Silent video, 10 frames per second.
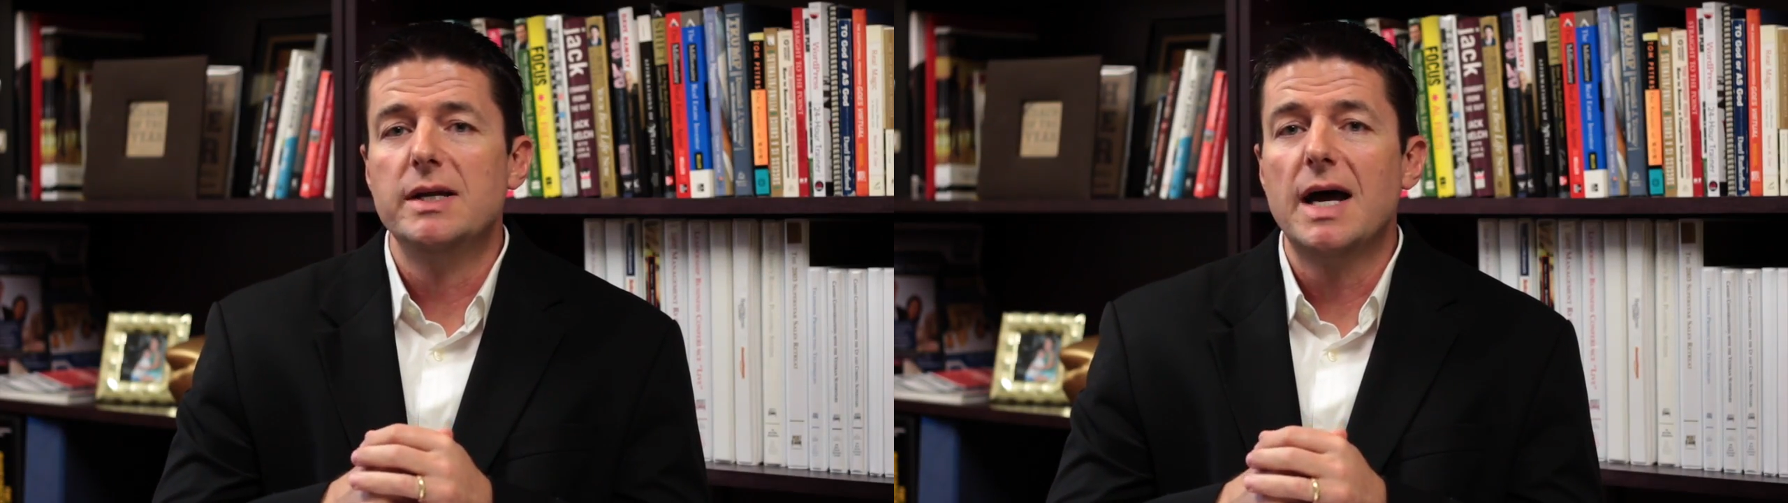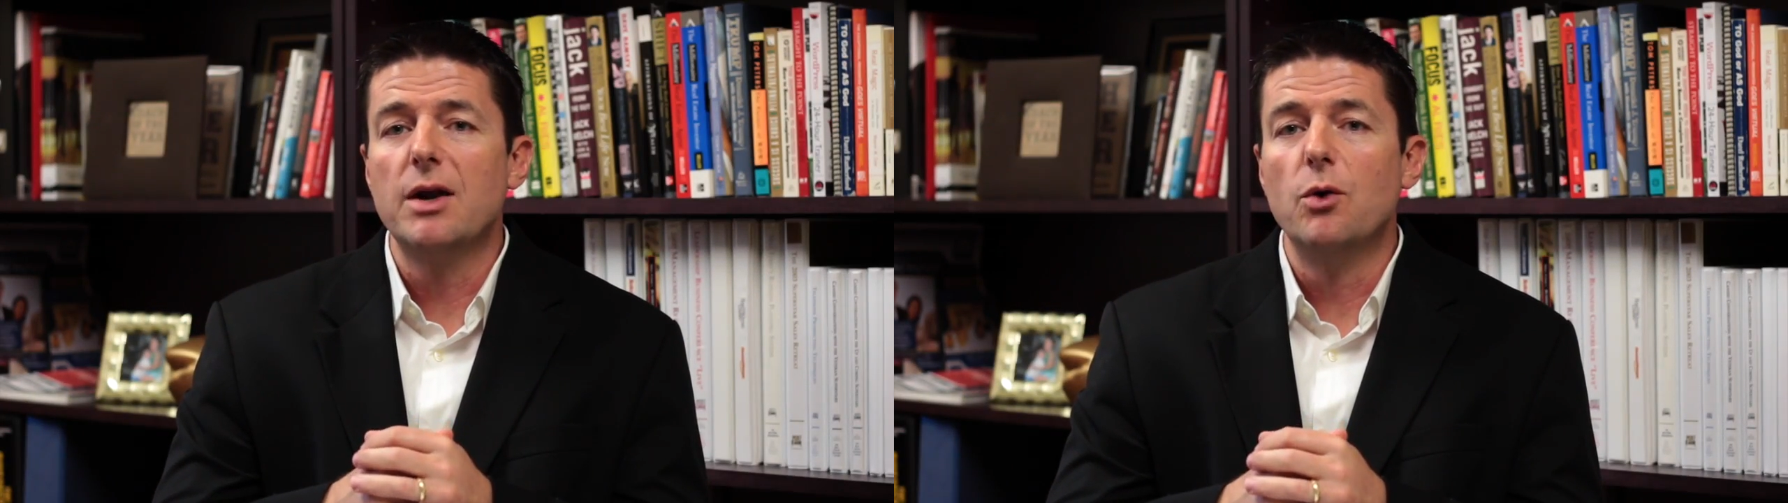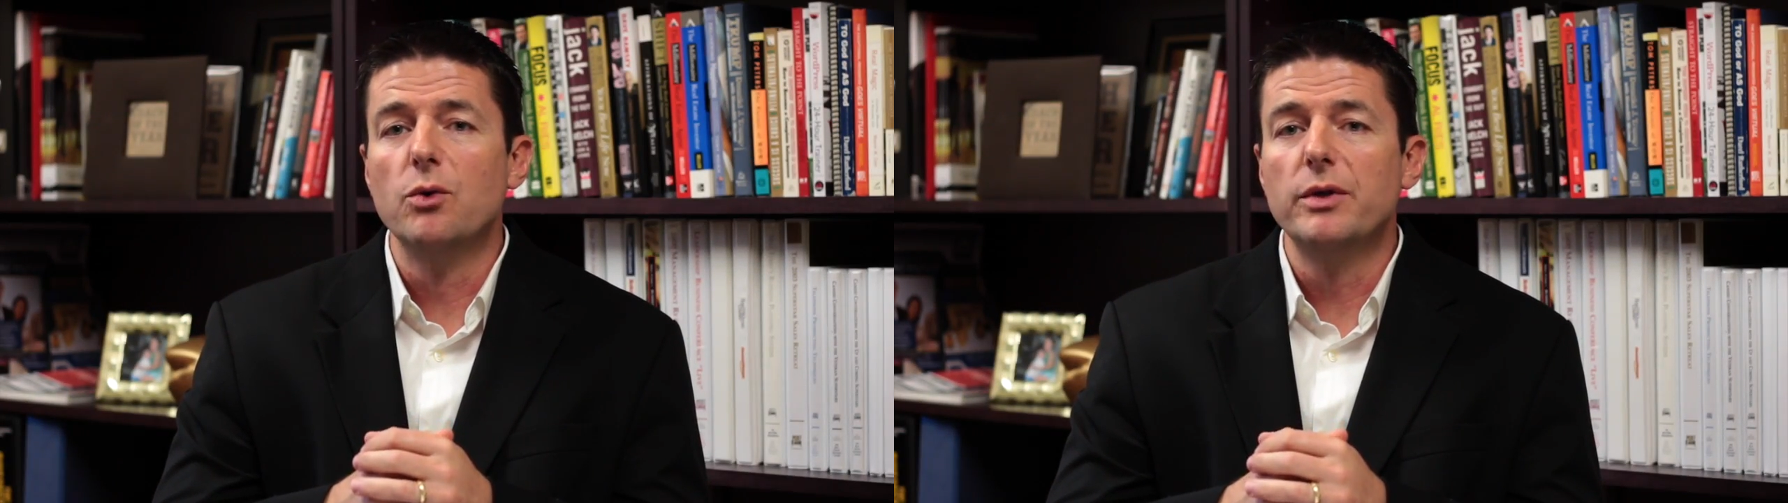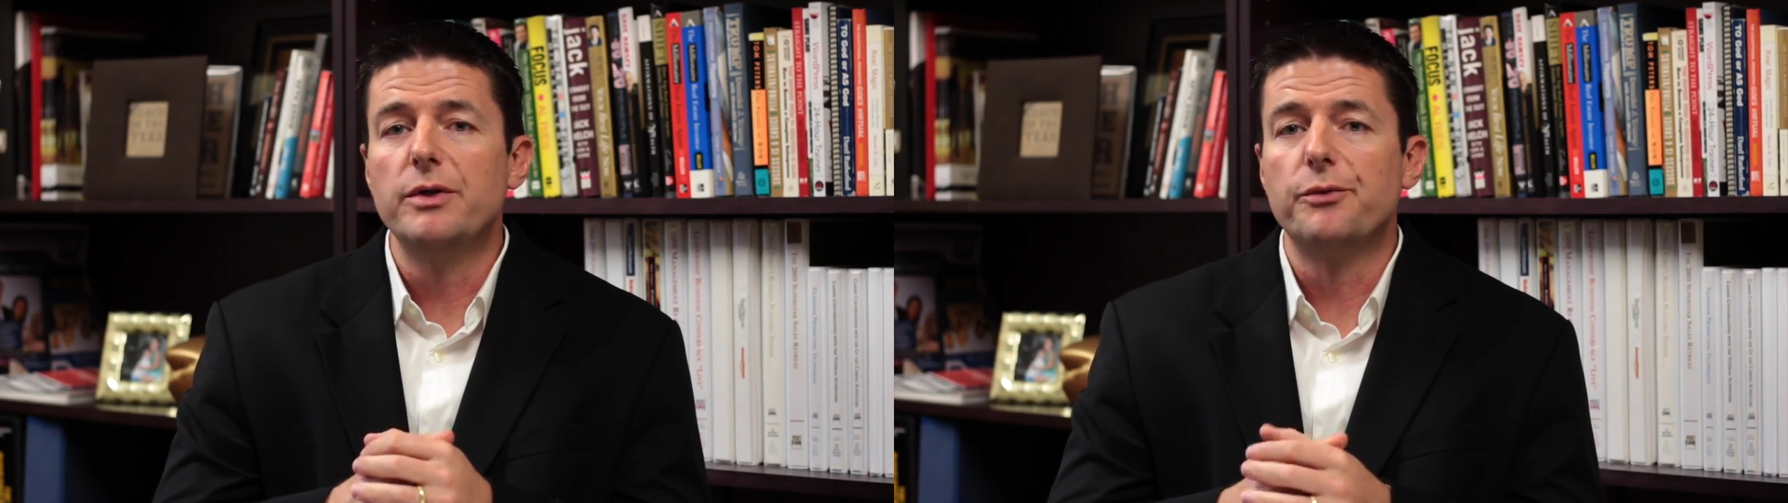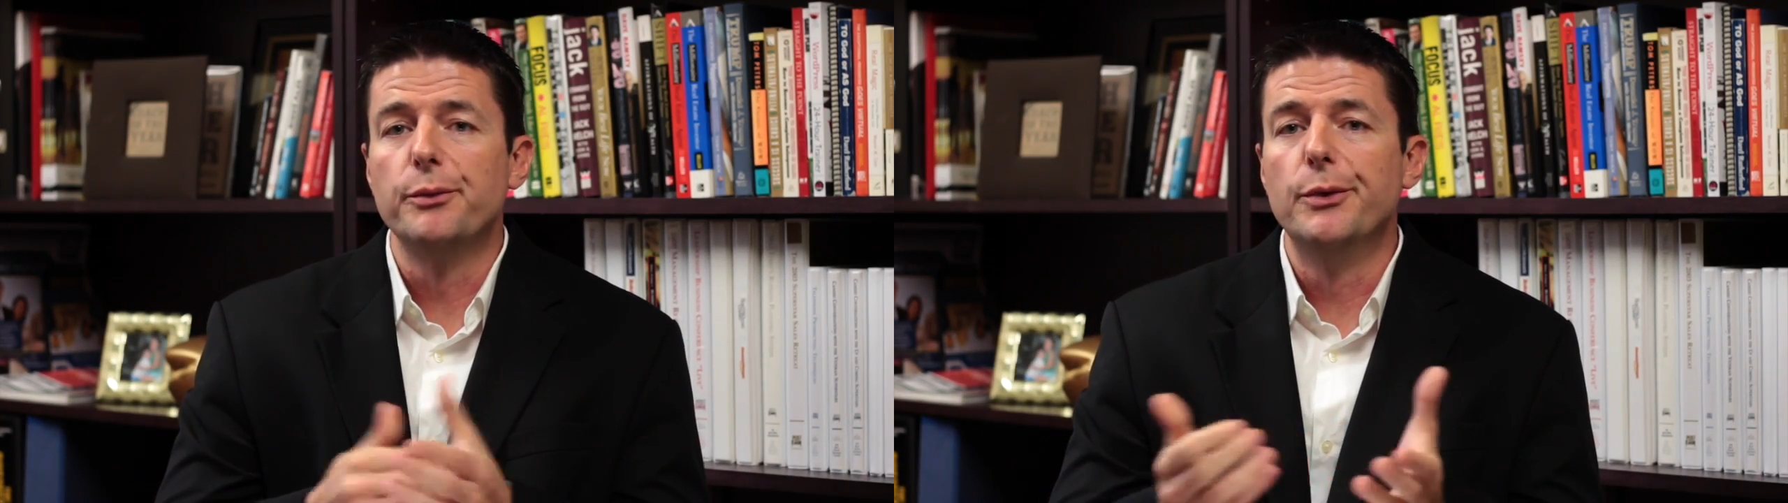not
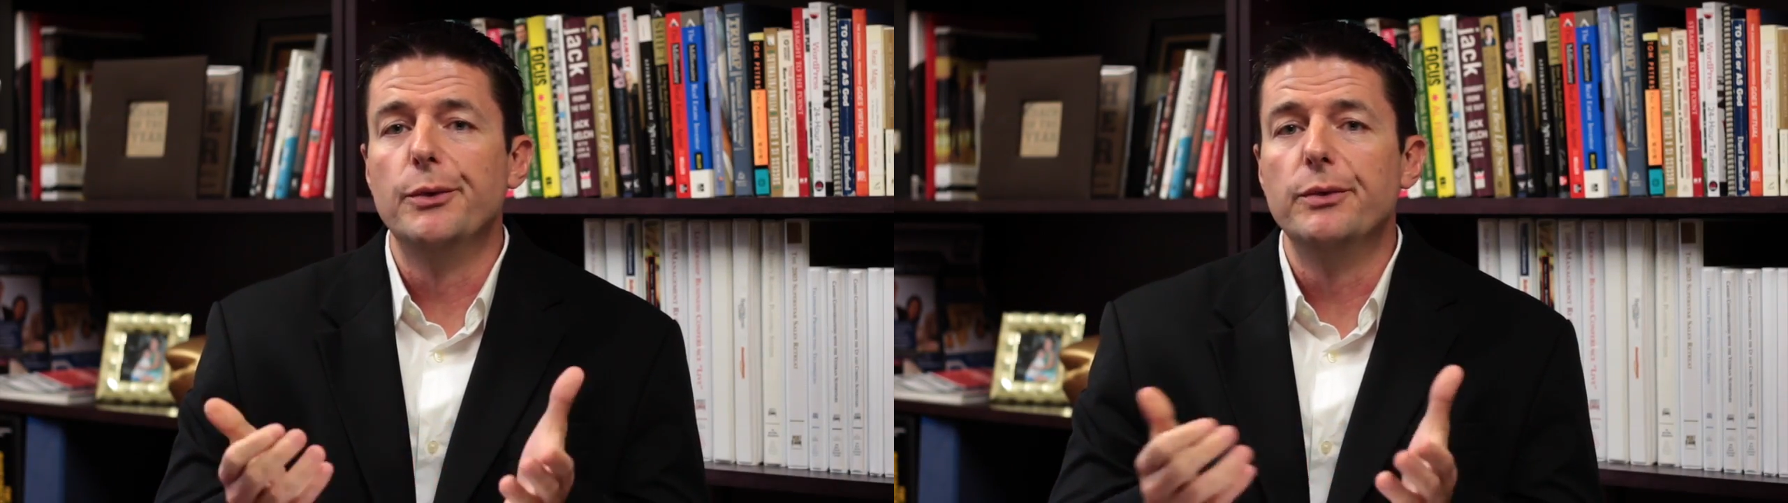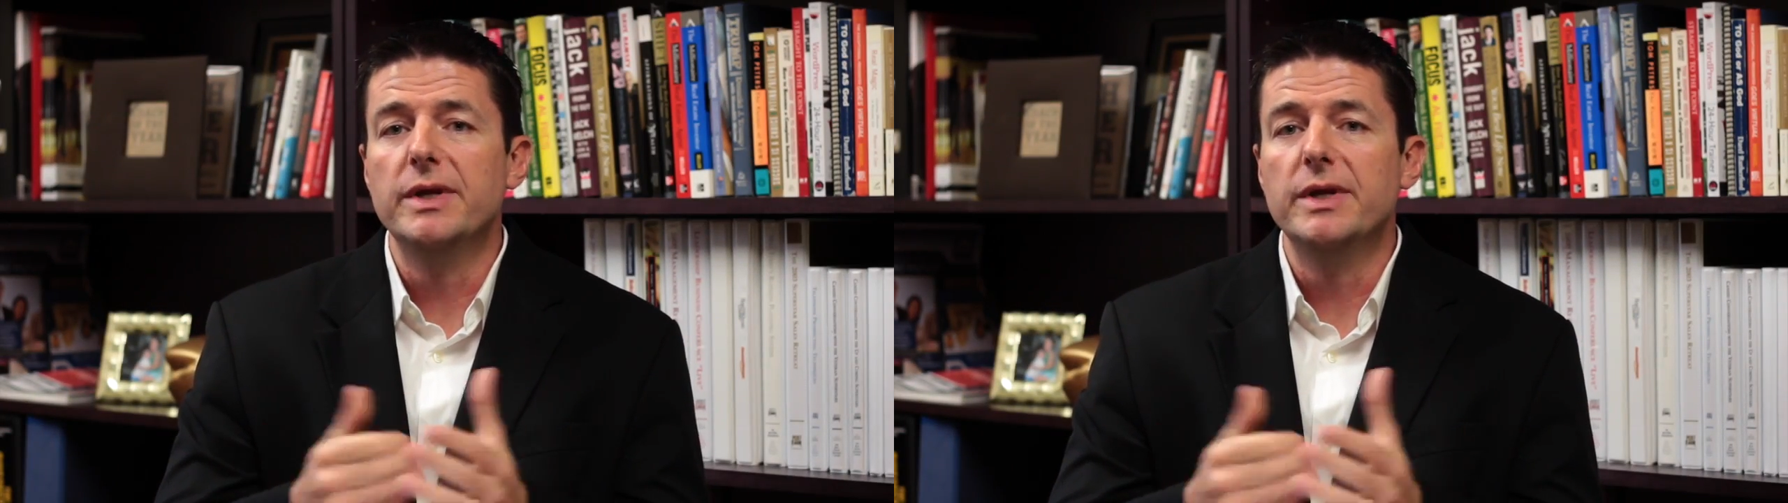only through